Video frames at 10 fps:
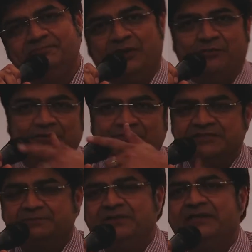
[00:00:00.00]
My wife
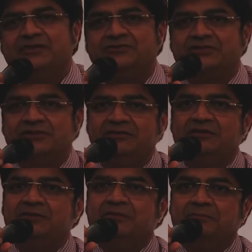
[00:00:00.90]
is a
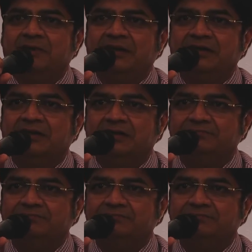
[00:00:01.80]
pediatrician, my